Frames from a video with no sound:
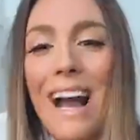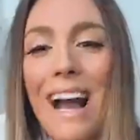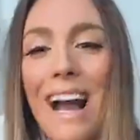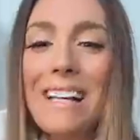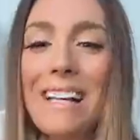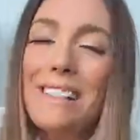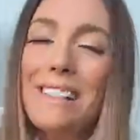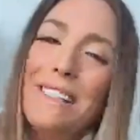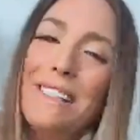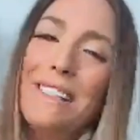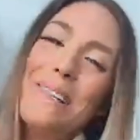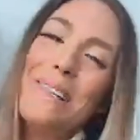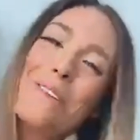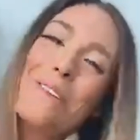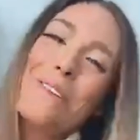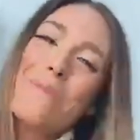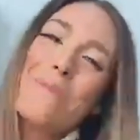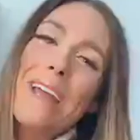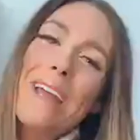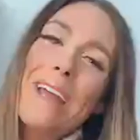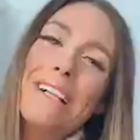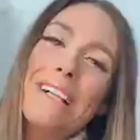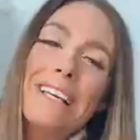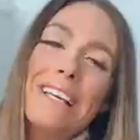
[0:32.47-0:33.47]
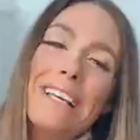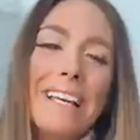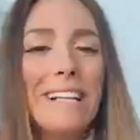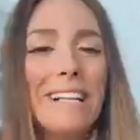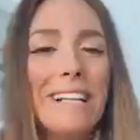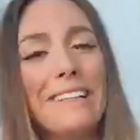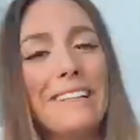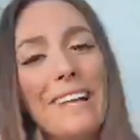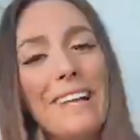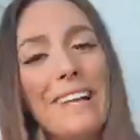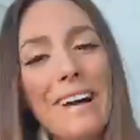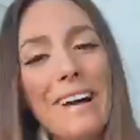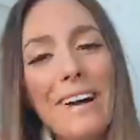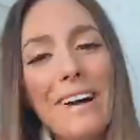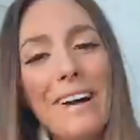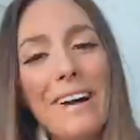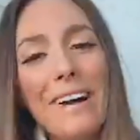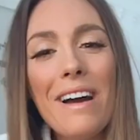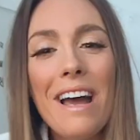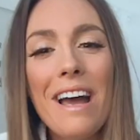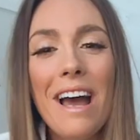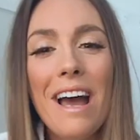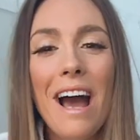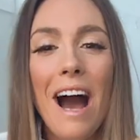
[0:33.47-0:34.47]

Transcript: I see you, Bailey. Hello.